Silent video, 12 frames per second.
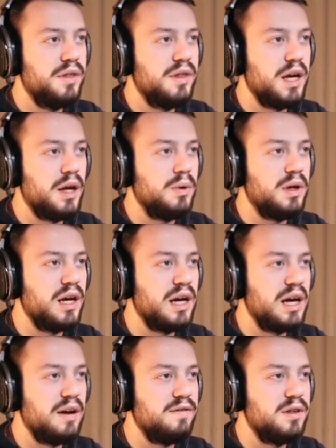Then we
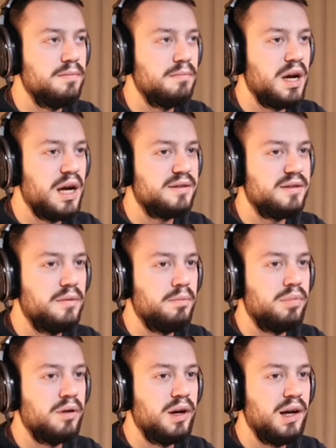have the master
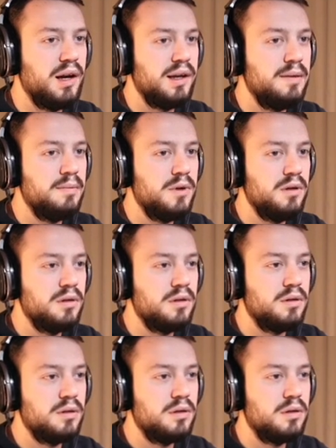prelim.
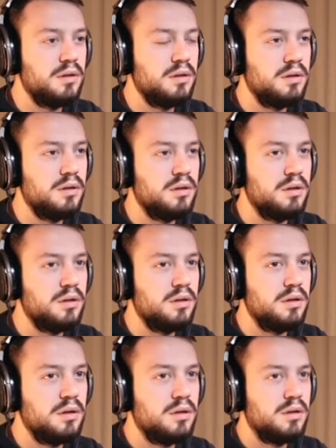Another lesson I
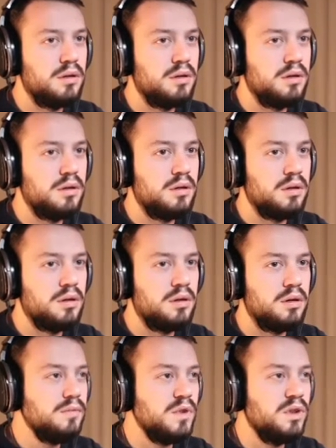caught it.
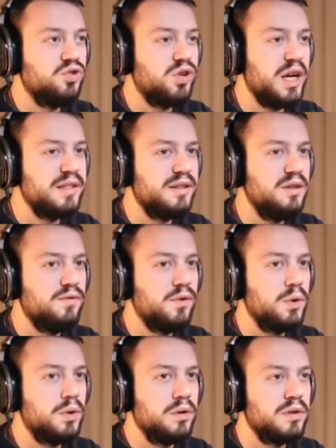Transient
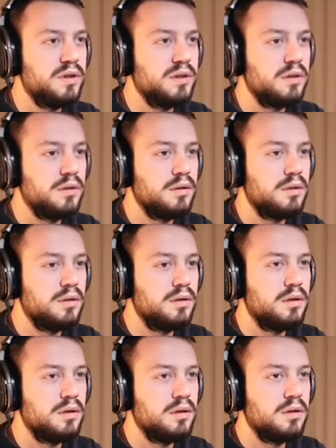focus. Another
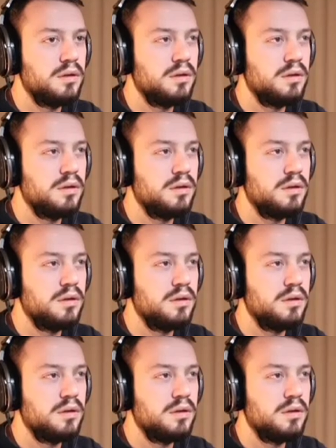lesson I